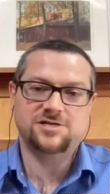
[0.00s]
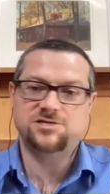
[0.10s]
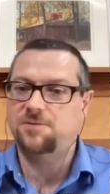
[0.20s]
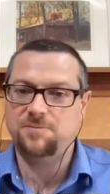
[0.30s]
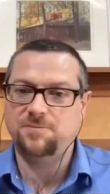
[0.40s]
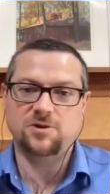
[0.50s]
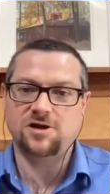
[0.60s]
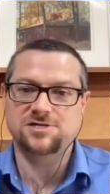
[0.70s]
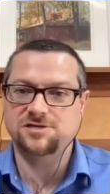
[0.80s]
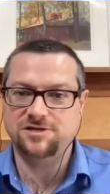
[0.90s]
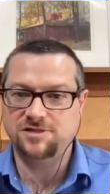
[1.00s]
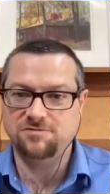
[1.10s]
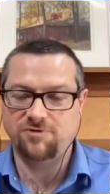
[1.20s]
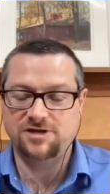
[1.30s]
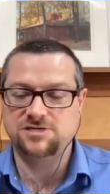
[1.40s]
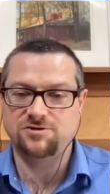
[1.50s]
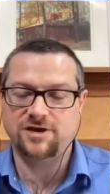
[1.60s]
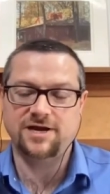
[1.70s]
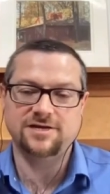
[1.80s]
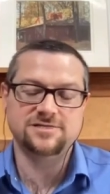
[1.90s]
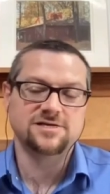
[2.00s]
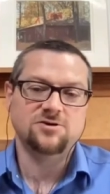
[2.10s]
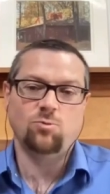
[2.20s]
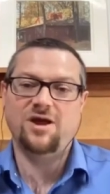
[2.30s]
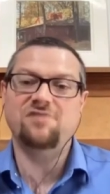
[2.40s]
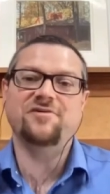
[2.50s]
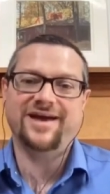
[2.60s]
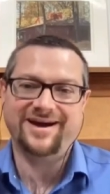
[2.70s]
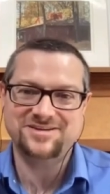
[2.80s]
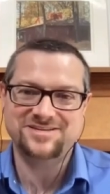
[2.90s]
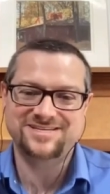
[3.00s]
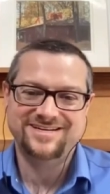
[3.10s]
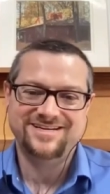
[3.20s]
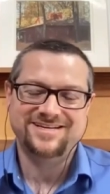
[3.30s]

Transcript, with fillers: I saw people constantly raising their hands, waving at us,